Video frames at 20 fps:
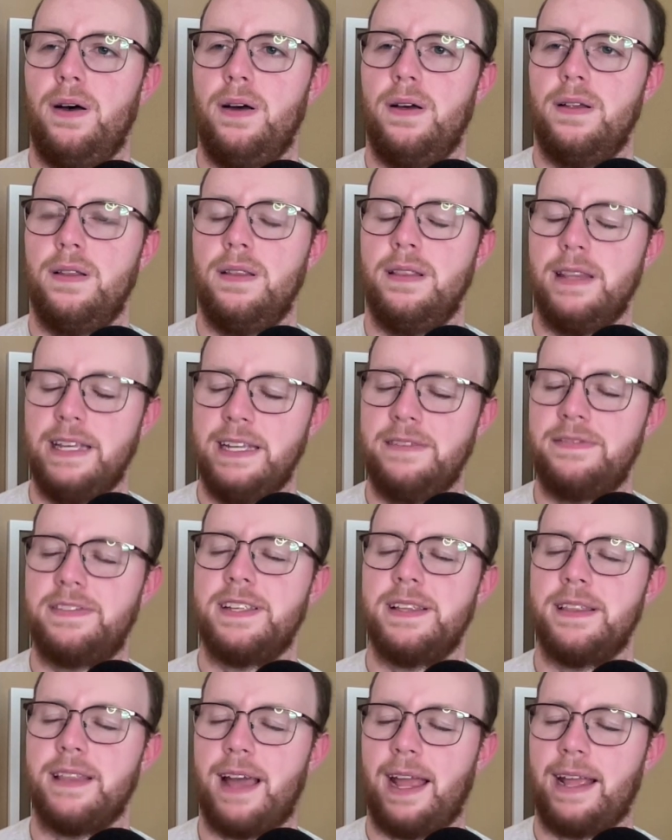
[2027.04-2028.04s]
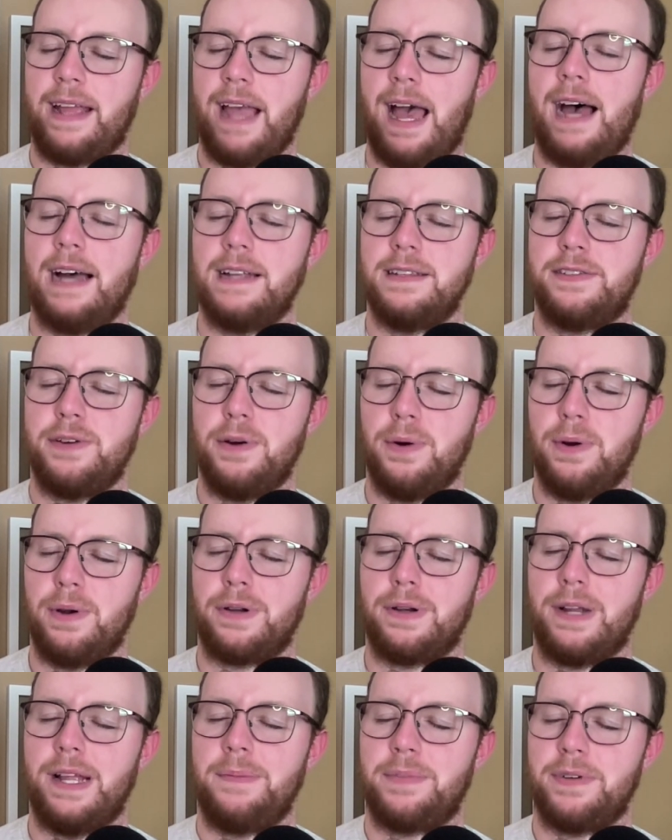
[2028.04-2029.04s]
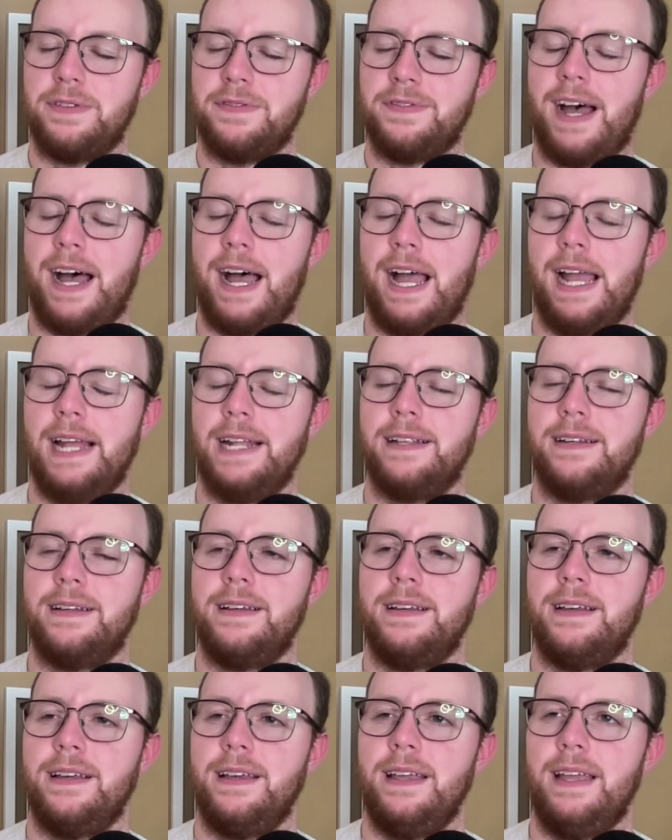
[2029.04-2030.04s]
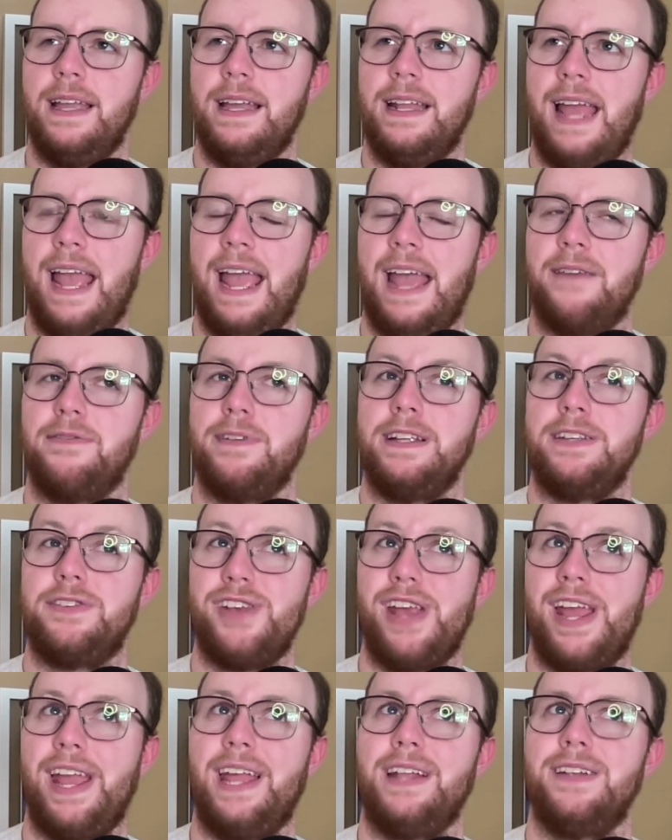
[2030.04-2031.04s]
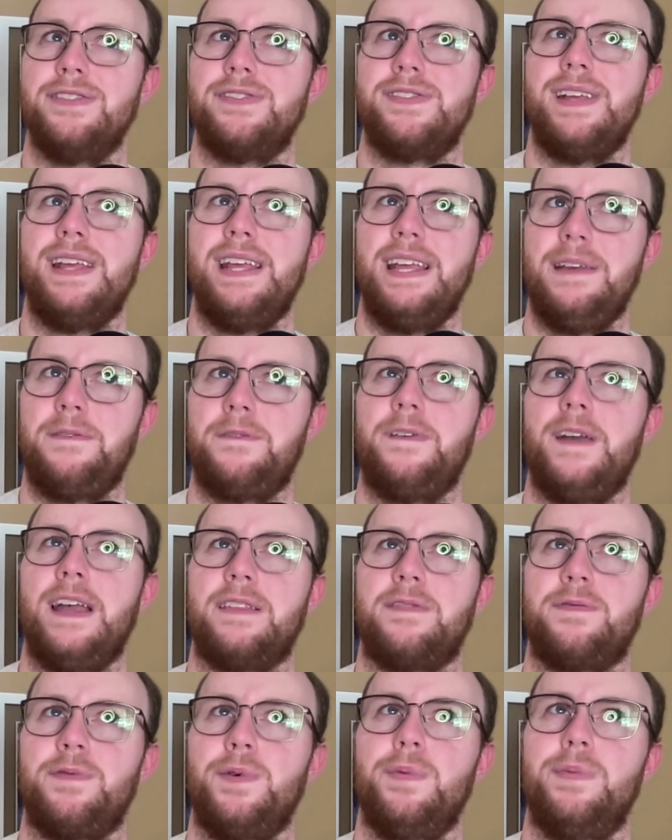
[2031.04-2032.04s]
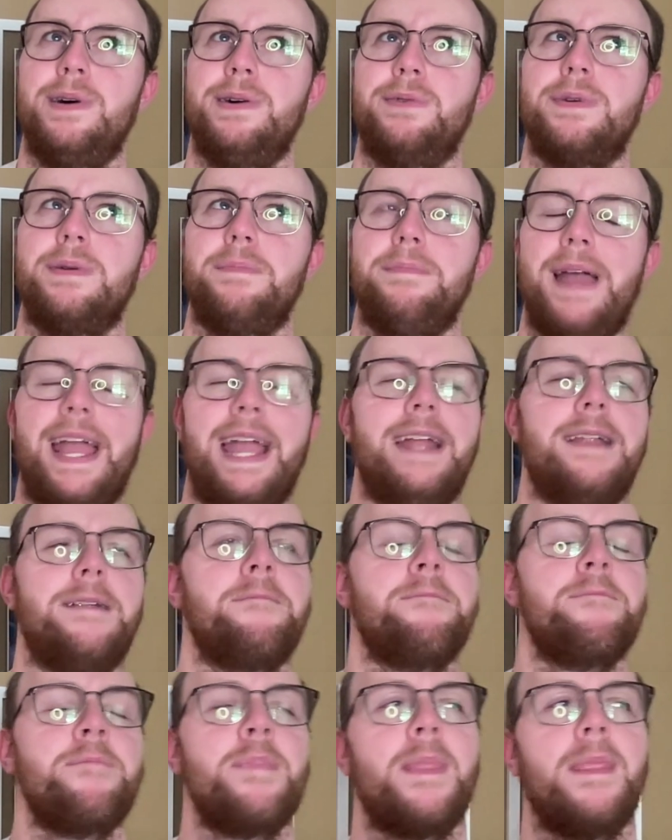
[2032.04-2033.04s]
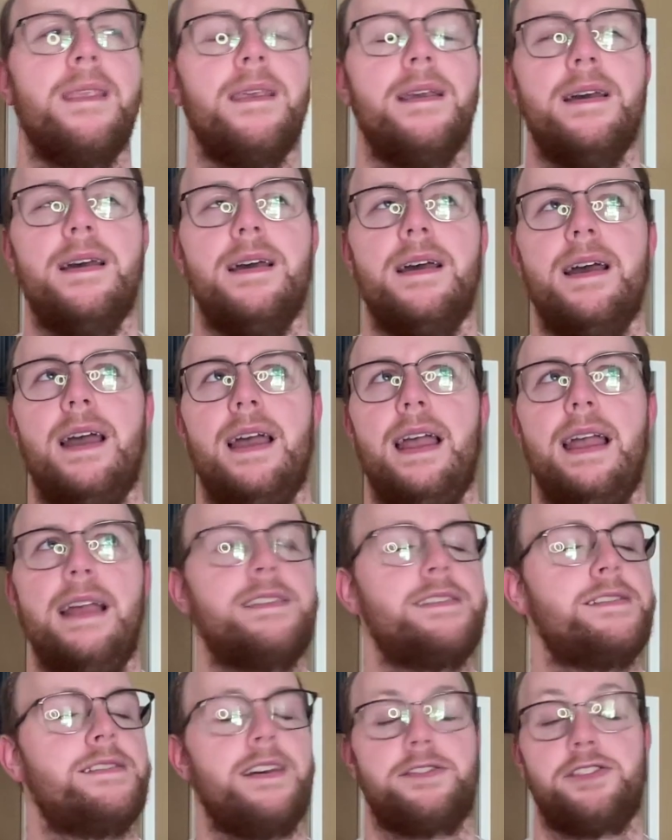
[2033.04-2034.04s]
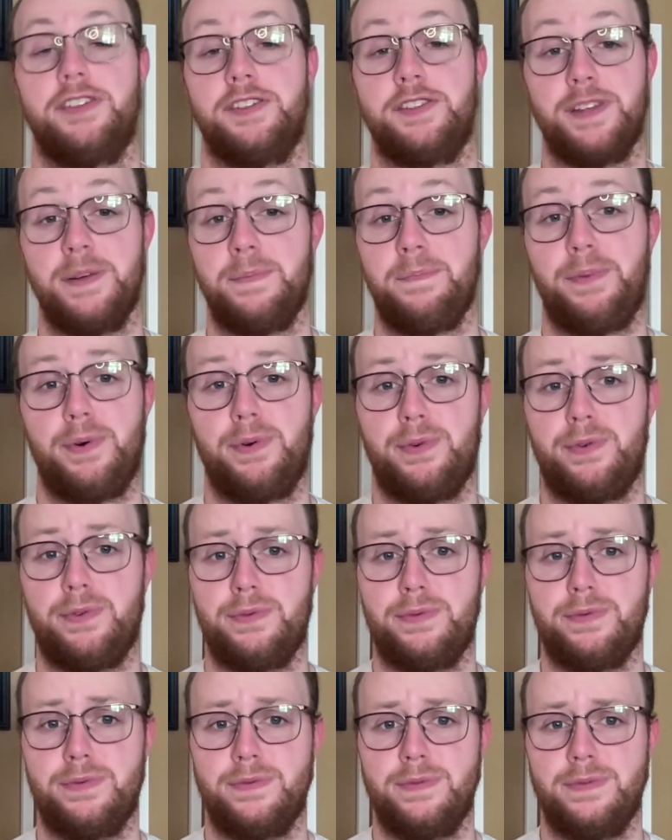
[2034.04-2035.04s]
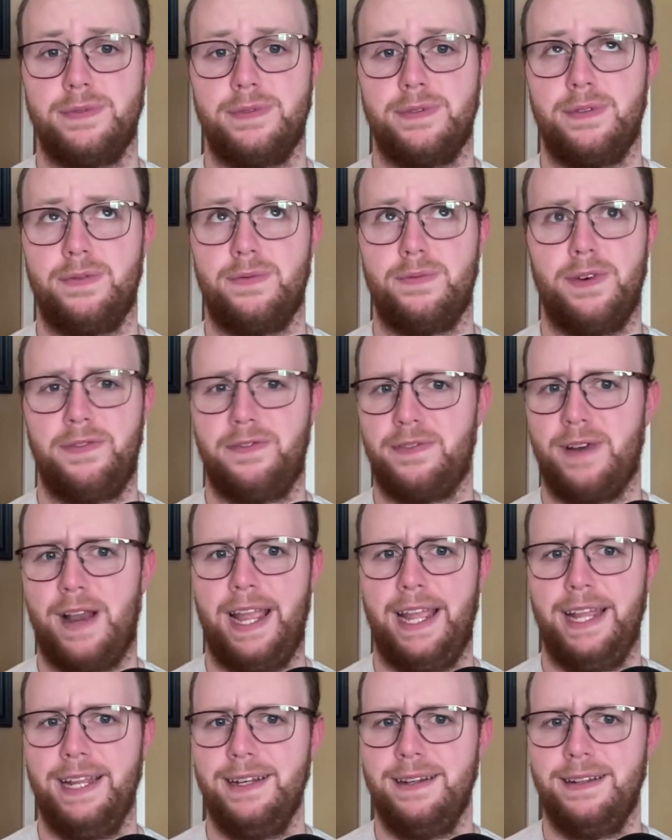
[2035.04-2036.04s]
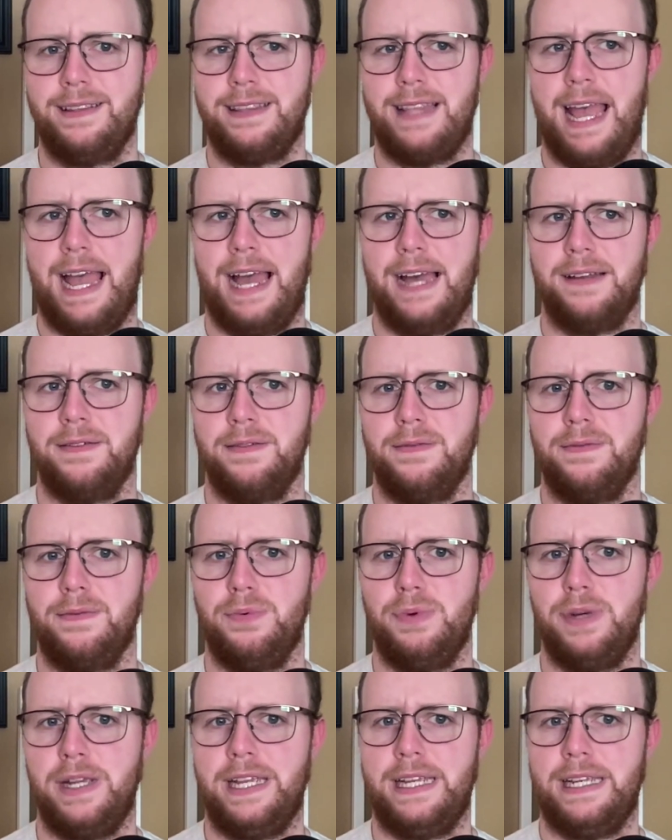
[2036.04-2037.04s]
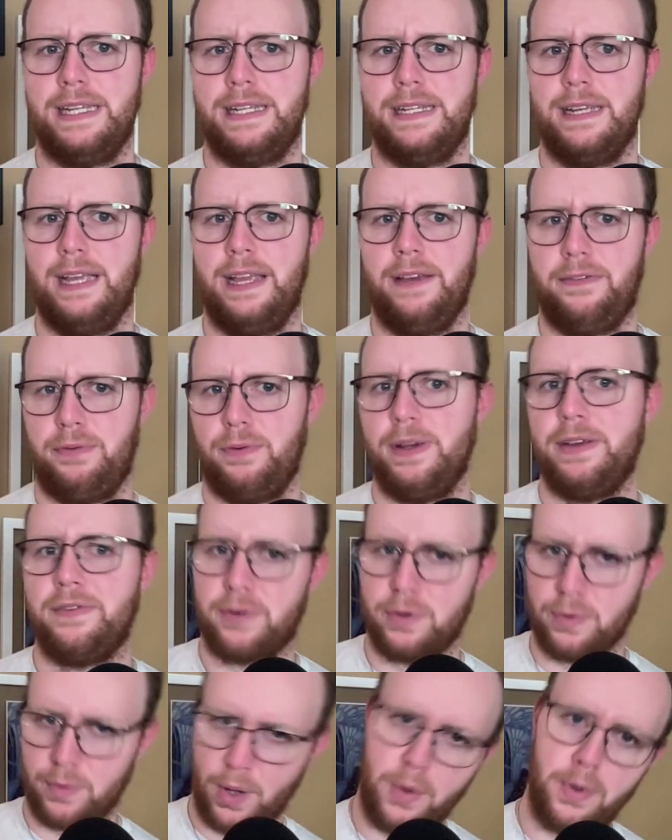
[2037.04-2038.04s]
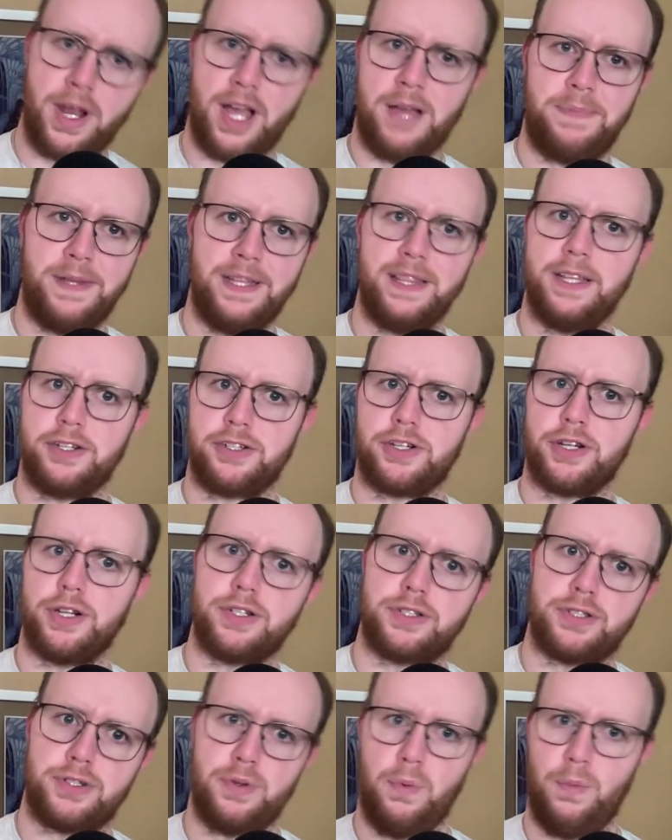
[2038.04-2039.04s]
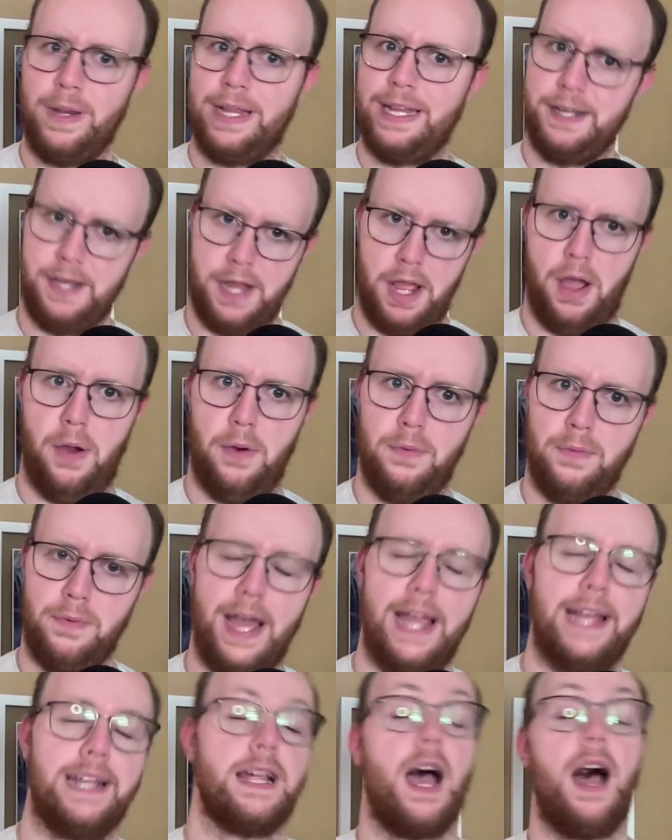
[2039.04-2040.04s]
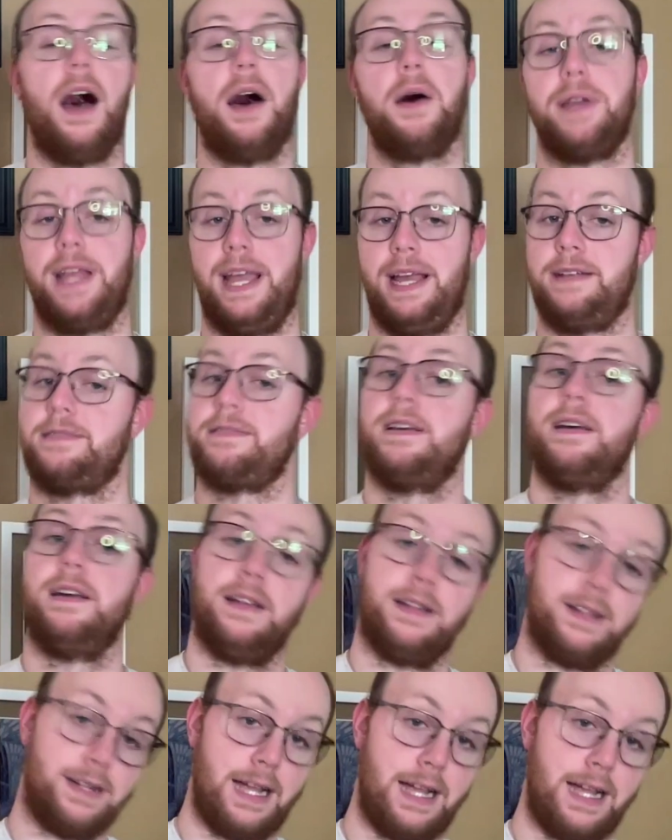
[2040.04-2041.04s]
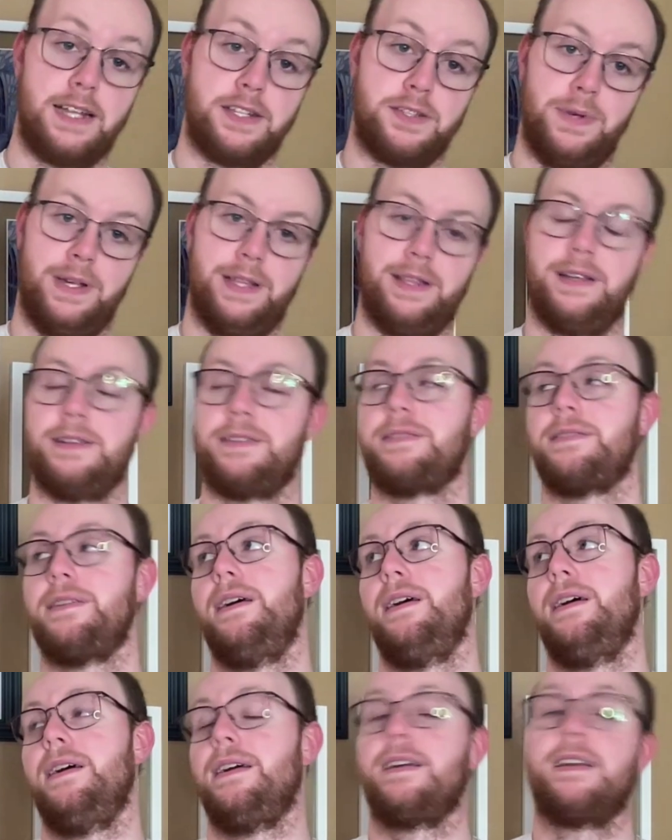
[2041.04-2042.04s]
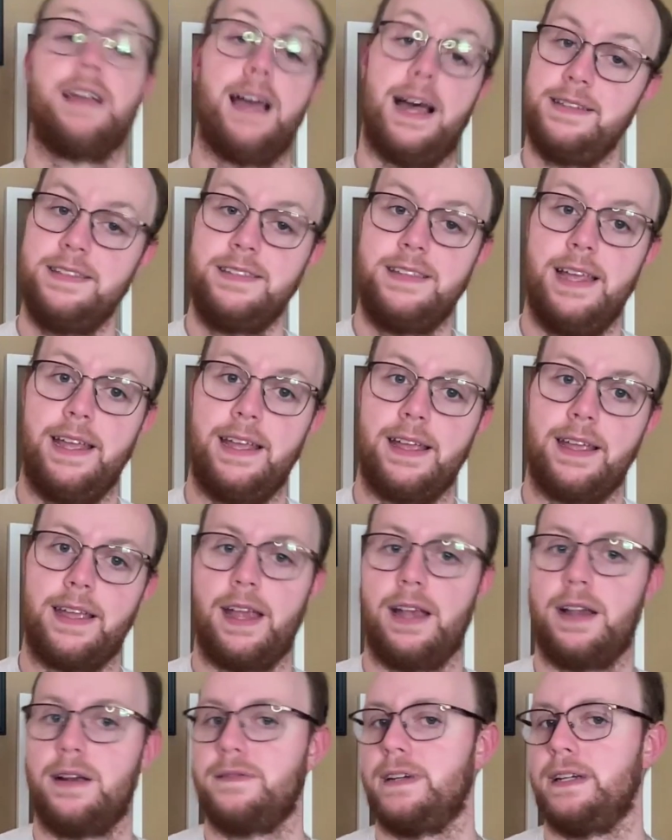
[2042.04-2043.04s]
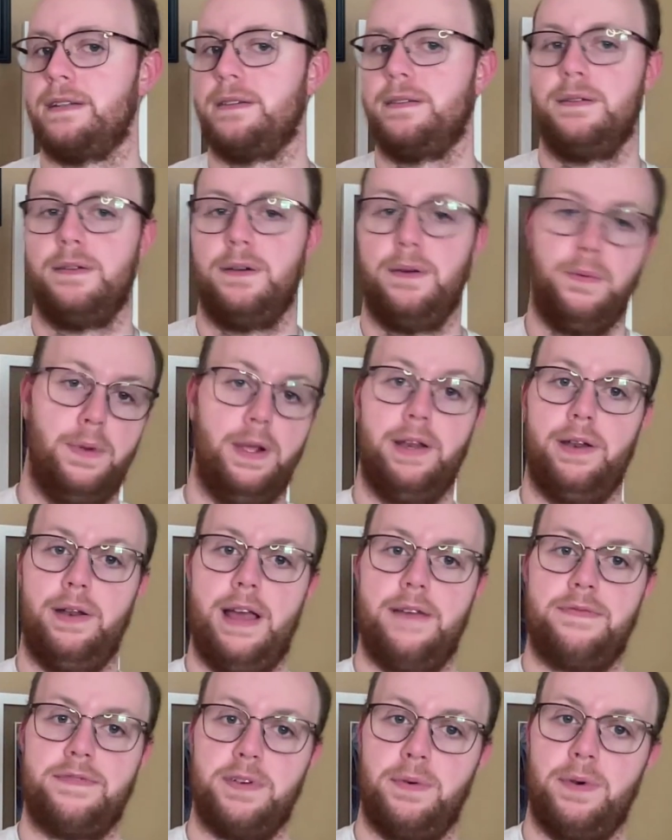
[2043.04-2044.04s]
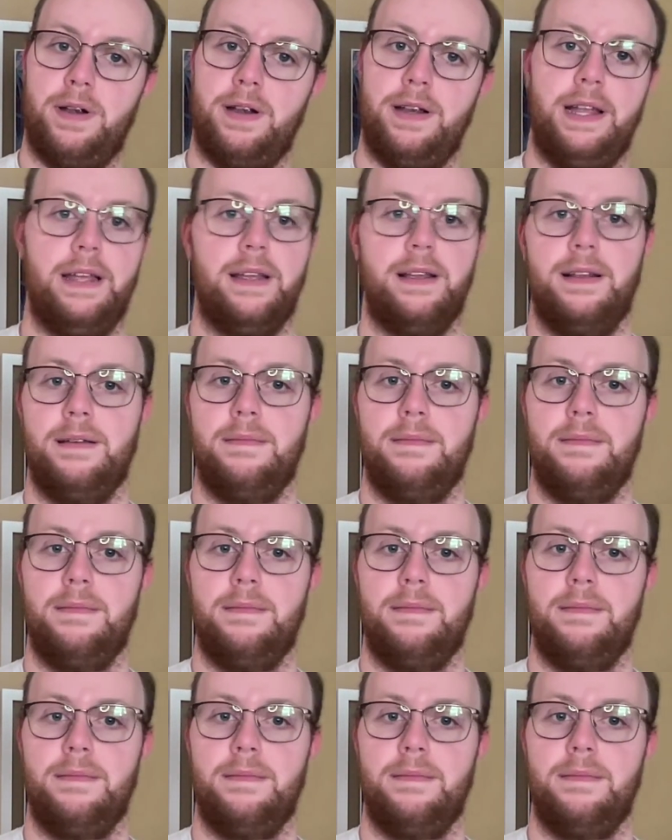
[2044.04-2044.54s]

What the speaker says: Leave to thy God to order and provide. In every change, he faithful will remain." It's such a simple refrain that if we've grown up in the church, we know, right? Oh yes, God's with us. God's taking care of it. We don't have to worry.